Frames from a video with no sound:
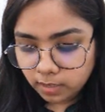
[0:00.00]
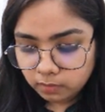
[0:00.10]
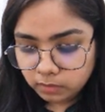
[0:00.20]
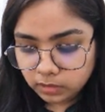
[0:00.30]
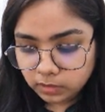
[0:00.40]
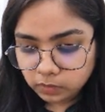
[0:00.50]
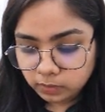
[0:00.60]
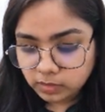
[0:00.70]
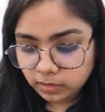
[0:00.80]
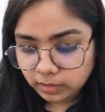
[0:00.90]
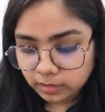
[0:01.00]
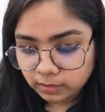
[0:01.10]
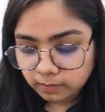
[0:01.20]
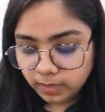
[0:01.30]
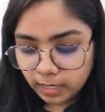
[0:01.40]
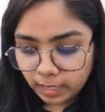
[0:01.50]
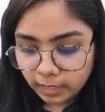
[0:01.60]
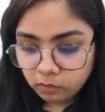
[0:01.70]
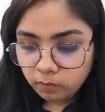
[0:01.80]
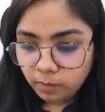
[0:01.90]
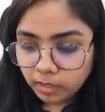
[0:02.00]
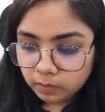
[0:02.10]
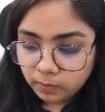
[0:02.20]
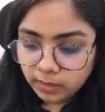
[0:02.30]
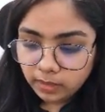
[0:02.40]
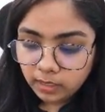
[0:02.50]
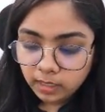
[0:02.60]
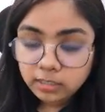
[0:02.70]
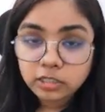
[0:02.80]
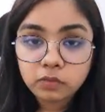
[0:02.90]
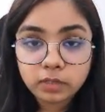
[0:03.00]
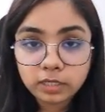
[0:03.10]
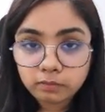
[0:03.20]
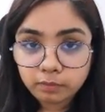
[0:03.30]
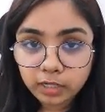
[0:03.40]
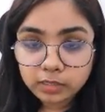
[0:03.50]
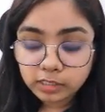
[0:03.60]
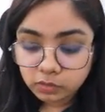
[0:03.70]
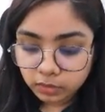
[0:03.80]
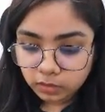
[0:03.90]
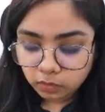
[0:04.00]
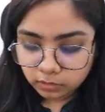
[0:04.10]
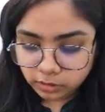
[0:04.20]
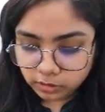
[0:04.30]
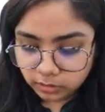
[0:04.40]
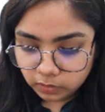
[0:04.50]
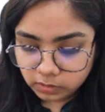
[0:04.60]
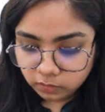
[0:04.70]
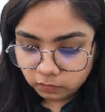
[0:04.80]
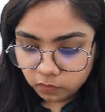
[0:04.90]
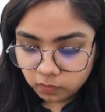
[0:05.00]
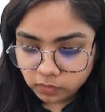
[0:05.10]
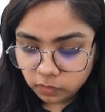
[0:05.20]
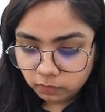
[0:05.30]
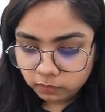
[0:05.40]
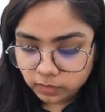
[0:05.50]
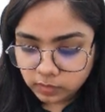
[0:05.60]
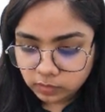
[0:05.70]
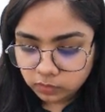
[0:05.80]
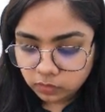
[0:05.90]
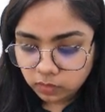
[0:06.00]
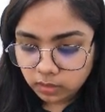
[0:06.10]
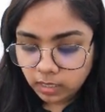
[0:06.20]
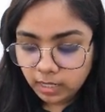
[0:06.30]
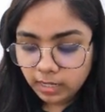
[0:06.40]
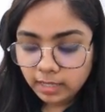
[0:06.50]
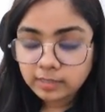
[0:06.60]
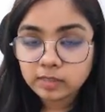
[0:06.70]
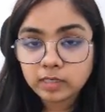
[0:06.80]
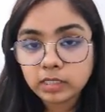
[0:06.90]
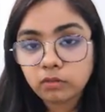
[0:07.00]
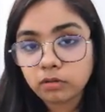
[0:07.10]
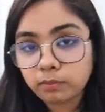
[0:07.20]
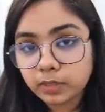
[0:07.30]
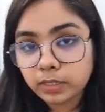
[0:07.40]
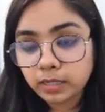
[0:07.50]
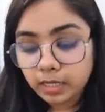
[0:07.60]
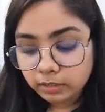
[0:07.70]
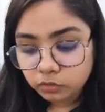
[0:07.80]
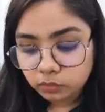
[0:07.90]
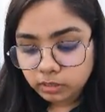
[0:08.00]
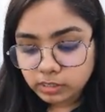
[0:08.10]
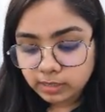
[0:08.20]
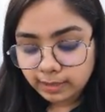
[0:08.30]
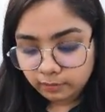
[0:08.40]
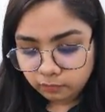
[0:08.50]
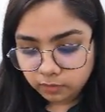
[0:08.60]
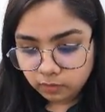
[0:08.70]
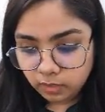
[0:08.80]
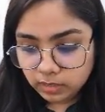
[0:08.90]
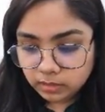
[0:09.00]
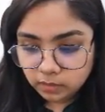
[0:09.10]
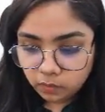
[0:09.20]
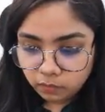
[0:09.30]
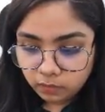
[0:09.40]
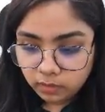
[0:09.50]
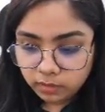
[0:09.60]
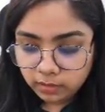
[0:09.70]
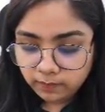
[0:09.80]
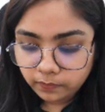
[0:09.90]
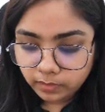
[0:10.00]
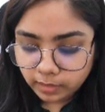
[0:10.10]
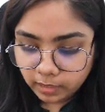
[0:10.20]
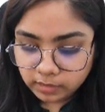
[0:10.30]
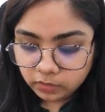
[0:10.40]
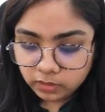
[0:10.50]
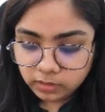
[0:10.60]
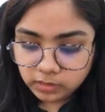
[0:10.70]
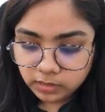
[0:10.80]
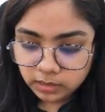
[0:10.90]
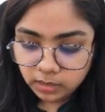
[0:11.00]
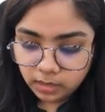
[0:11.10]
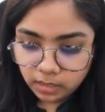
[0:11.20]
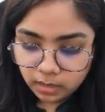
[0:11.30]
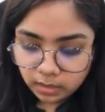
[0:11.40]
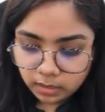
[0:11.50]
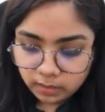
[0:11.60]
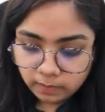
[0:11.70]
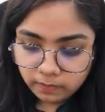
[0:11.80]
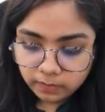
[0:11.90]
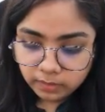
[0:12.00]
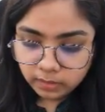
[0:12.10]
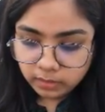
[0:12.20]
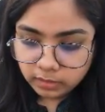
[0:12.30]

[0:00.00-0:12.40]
meters per second. And on part B, during impulse, during collision, there was a force of this Newton exerted on B towards left, right? Now over here, as you can see, according